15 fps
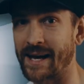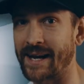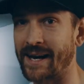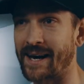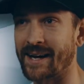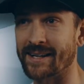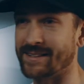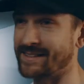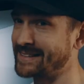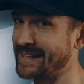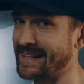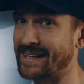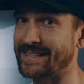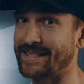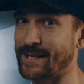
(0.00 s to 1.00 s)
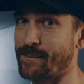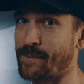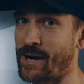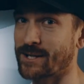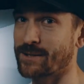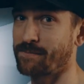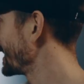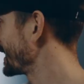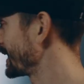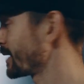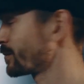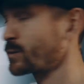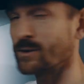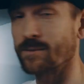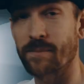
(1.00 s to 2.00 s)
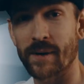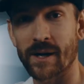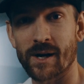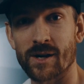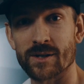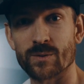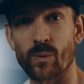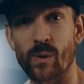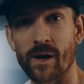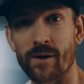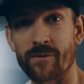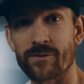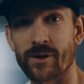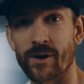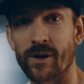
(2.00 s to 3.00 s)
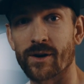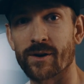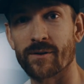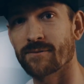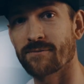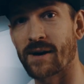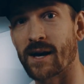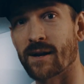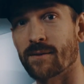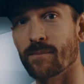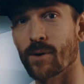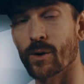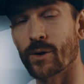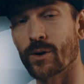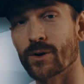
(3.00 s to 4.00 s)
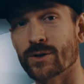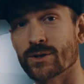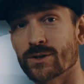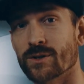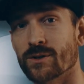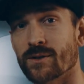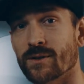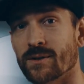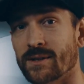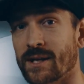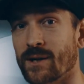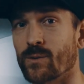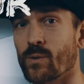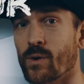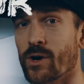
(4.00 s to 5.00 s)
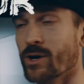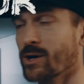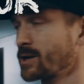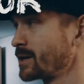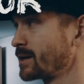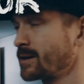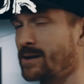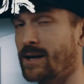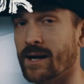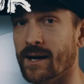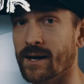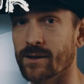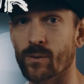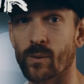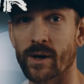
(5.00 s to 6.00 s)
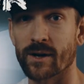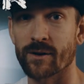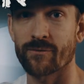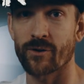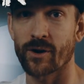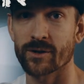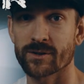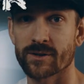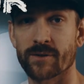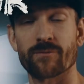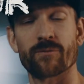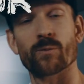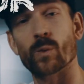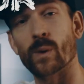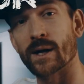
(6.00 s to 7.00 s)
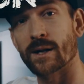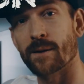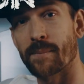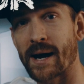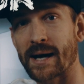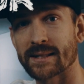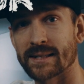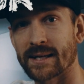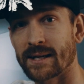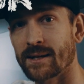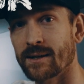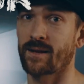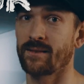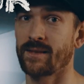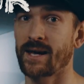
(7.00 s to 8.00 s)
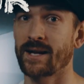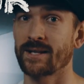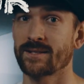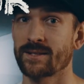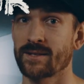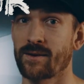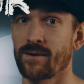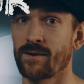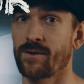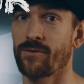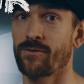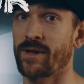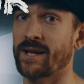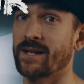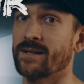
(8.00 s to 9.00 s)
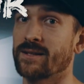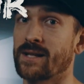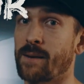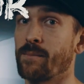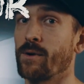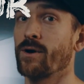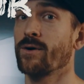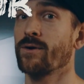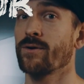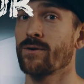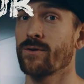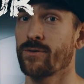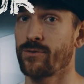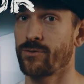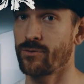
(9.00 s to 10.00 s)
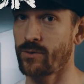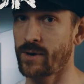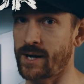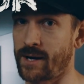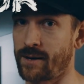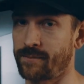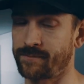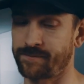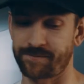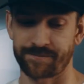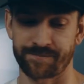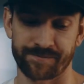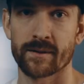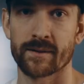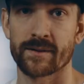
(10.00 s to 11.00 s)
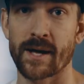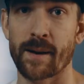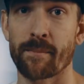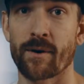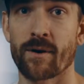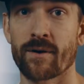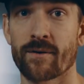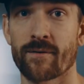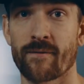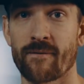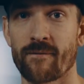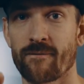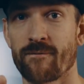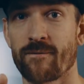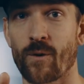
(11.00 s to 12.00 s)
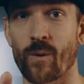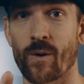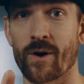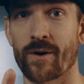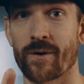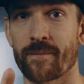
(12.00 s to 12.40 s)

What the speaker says: and I didn't see much, and that was because one of the fan motors didn't work. The one in the front, the one in the back did. That is thing number 3. Number 4.